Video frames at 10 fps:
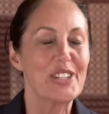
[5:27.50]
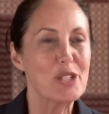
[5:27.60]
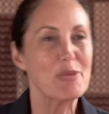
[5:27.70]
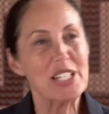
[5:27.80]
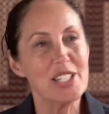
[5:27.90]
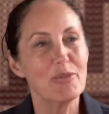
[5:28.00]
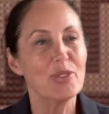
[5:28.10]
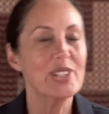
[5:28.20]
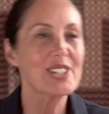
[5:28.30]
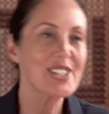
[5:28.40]
There's been some
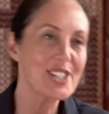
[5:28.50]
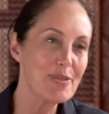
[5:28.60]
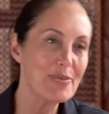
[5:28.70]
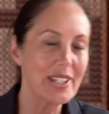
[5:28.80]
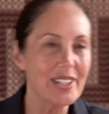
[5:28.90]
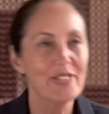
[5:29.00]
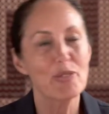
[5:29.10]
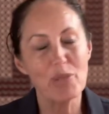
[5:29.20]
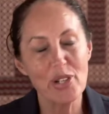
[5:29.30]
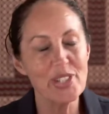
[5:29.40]
criticism that the
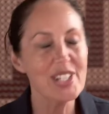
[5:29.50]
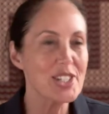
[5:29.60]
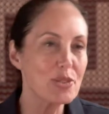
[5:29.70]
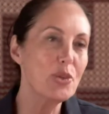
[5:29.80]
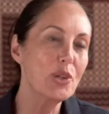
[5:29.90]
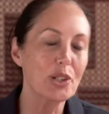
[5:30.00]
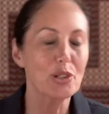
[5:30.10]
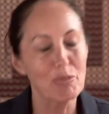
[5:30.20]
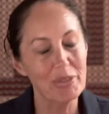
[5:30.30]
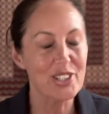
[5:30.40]
protests are all a
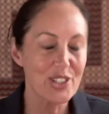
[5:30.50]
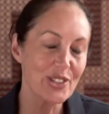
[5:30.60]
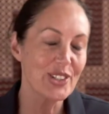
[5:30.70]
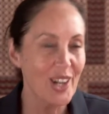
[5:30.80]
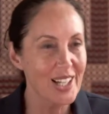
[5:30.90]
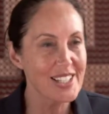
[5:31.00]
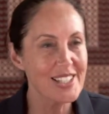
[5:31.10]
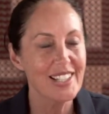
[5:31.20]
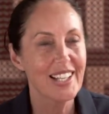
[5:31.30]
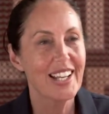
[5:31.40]
little bit too
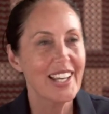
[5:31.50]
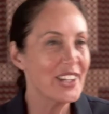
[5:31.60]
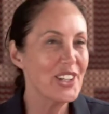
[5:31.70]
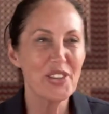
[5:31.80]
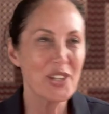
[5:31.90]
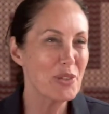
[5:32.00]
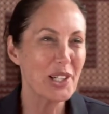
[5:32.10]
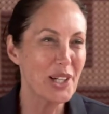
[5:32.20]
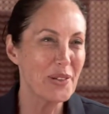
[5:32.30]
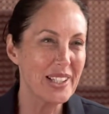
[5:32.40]
nice. How do you think we're
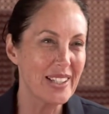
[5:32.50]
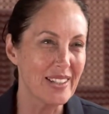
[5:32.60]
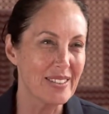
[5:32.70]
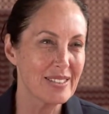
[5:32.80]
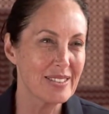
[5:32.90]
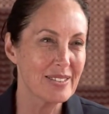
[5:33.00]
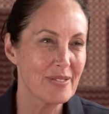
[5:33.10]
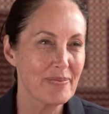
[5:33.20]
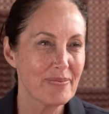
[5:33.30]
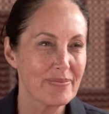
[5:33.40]
going now?
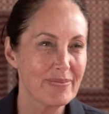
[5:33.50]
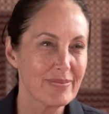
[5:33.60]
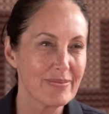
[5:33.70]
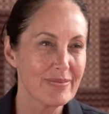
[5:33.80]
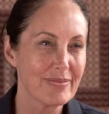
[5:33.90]
I'm proud of